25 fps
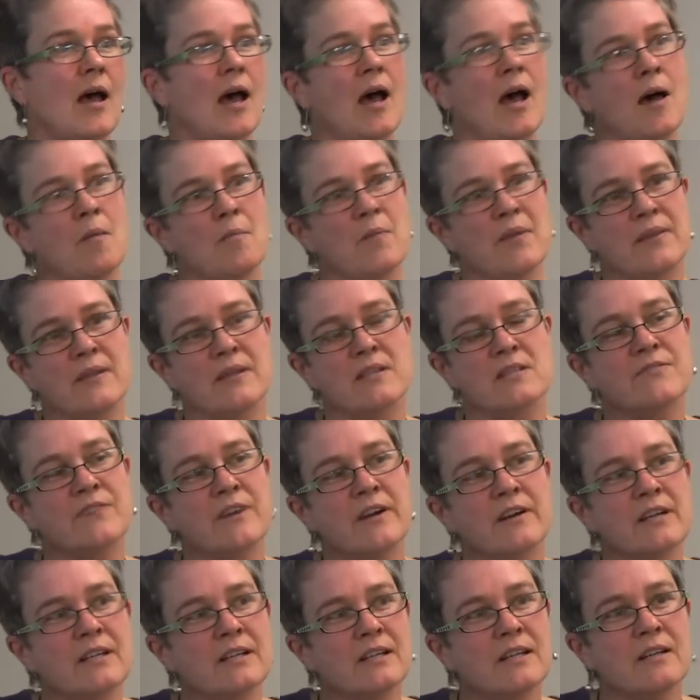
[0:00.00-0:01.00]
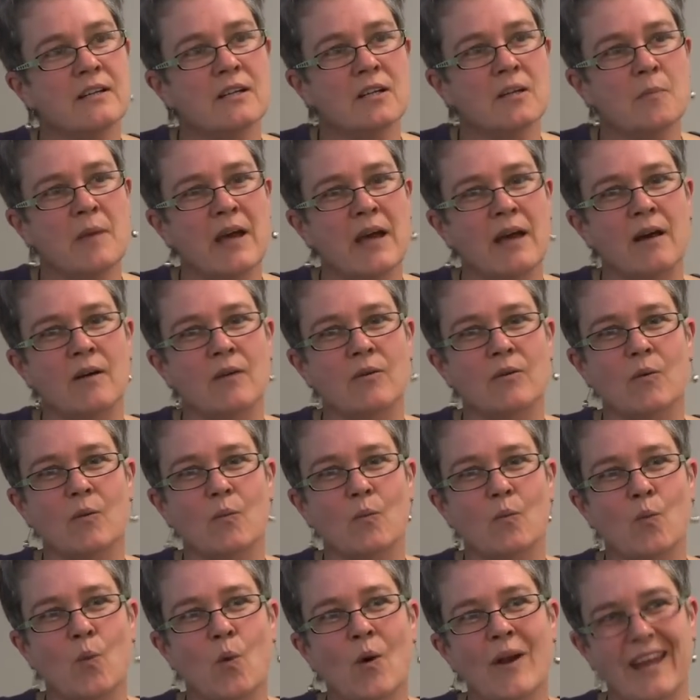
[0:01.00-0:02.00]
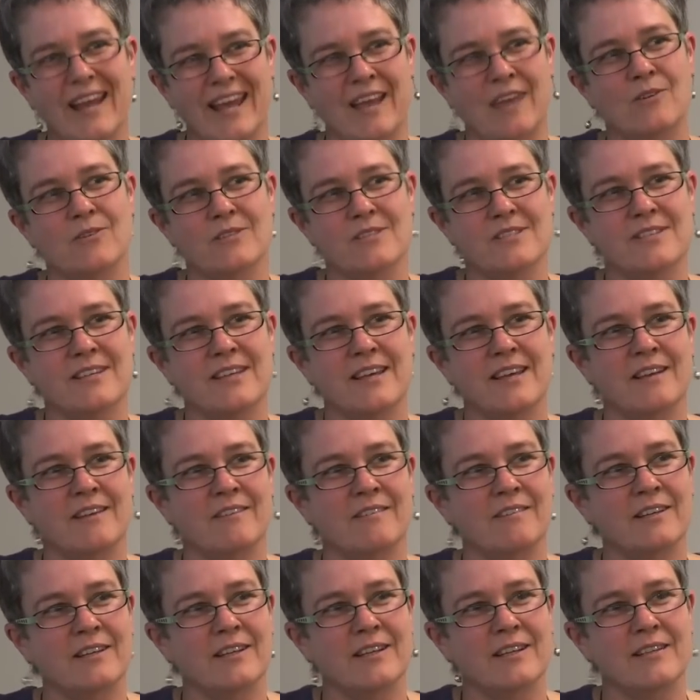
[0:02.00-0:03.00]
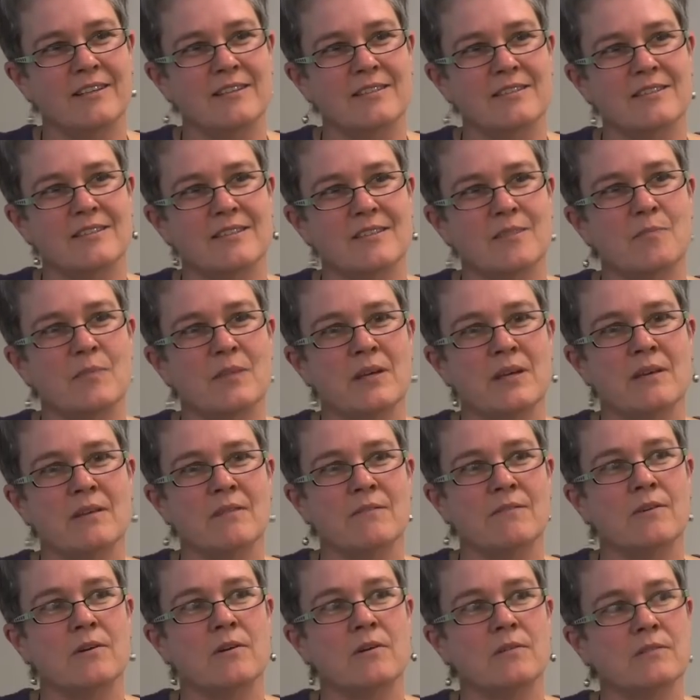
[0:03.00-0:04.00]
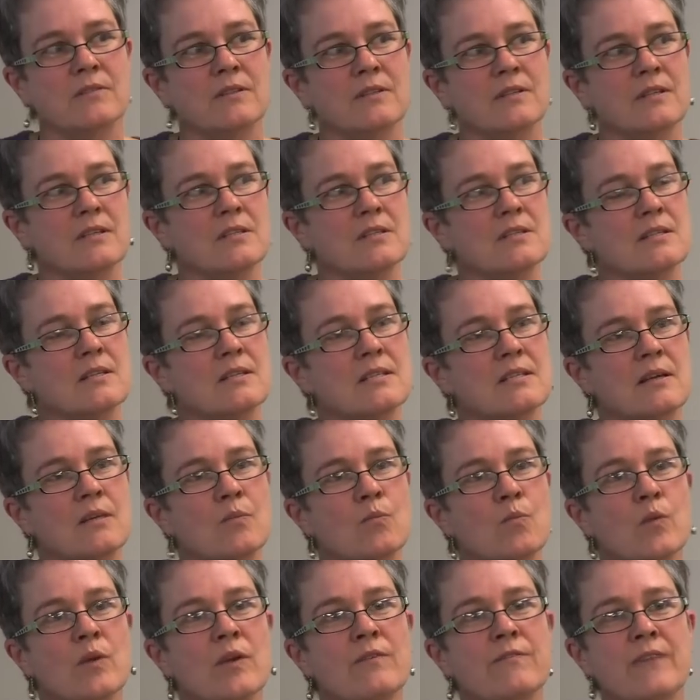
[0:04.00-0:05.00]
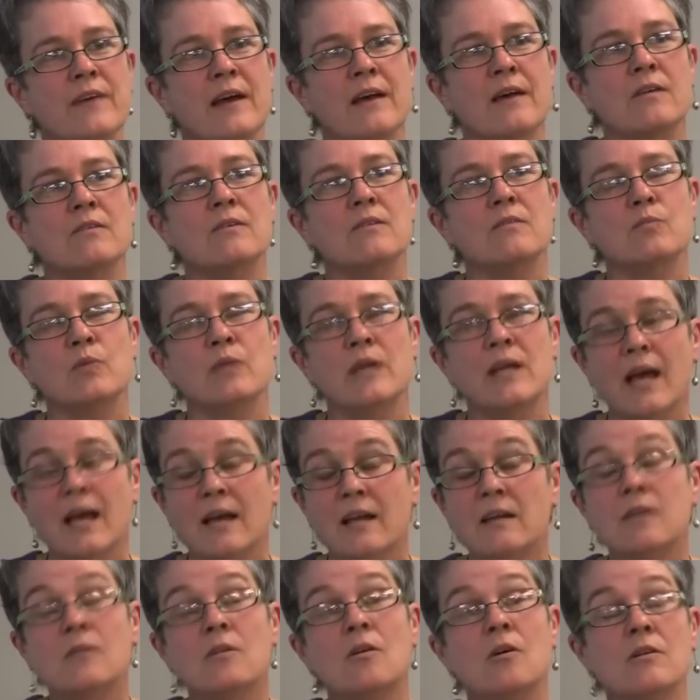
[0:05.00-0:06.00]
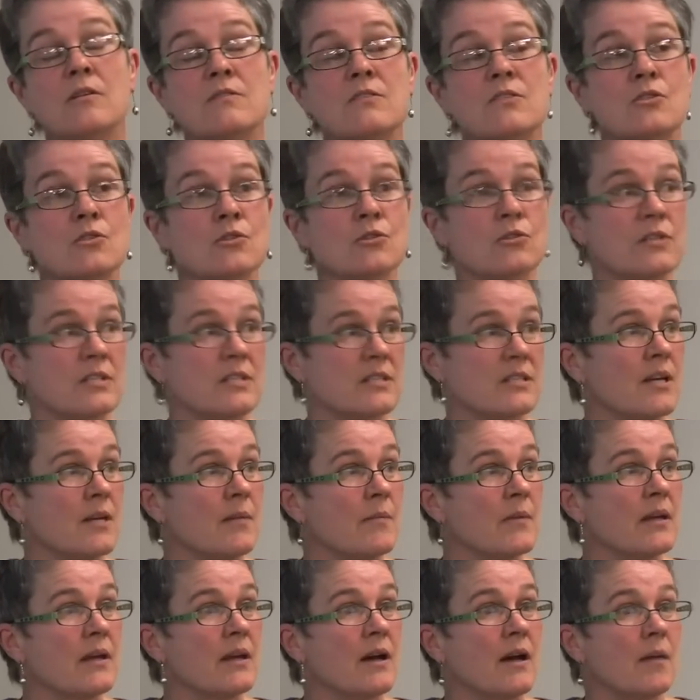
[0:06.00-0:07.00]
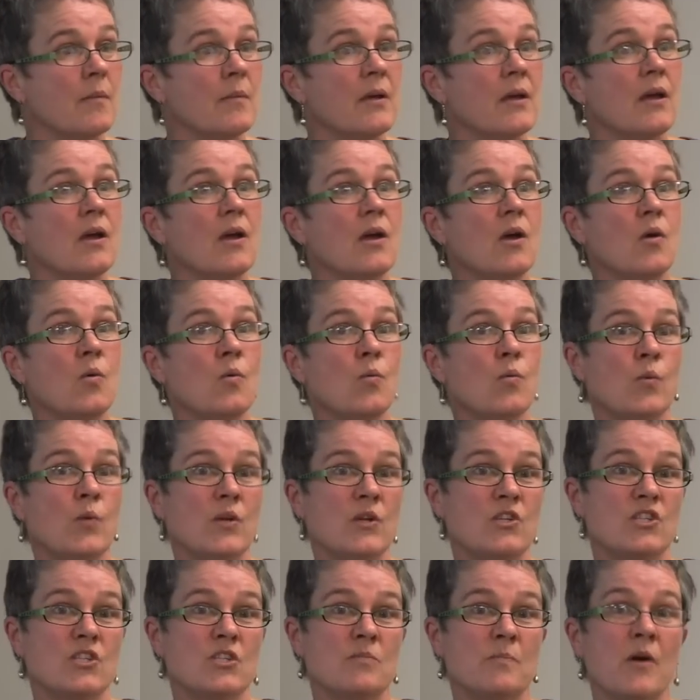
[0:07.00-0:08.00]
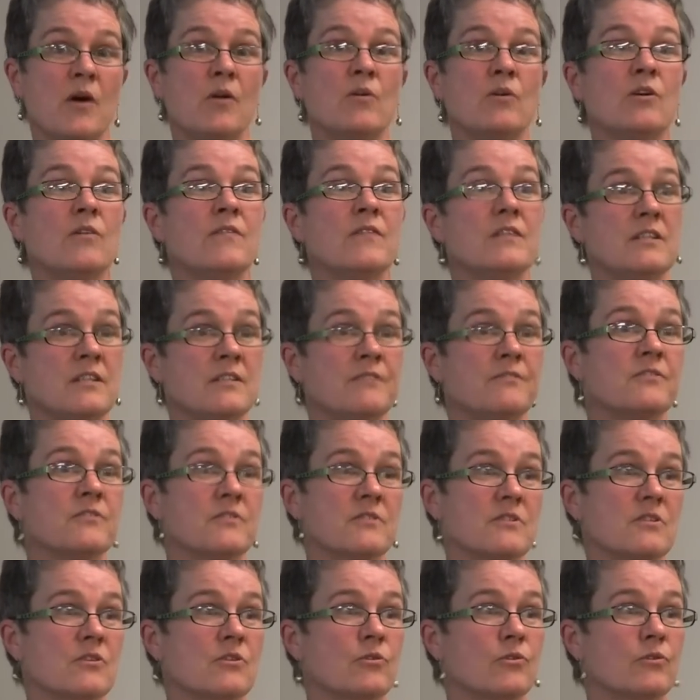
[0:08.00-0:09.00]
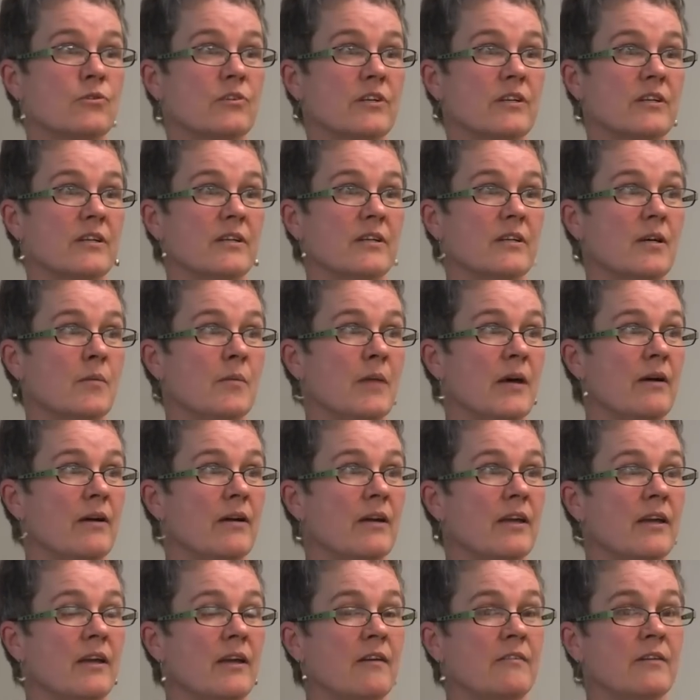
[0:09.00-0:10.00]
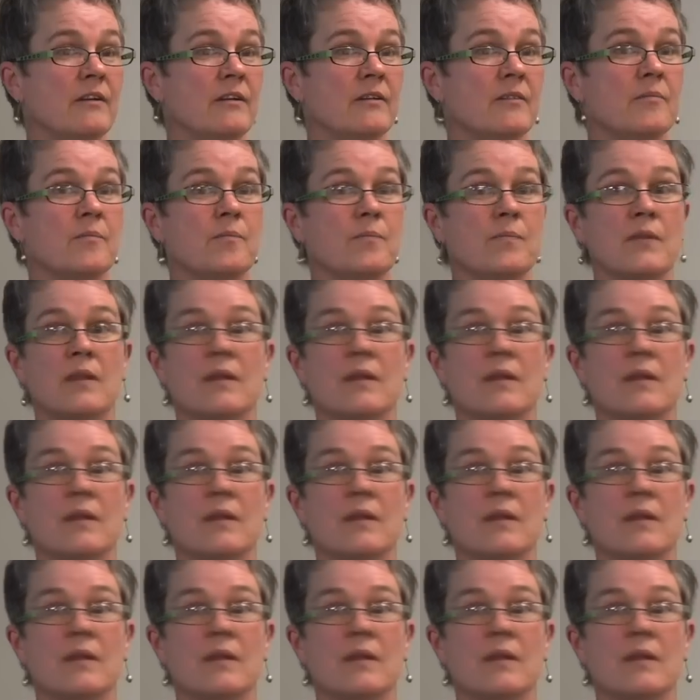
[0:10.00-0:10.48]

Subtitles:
but there's very little about what else caring is and being involved in this is. And we found we had a lot of stories coming up which spoke of a different story about caring.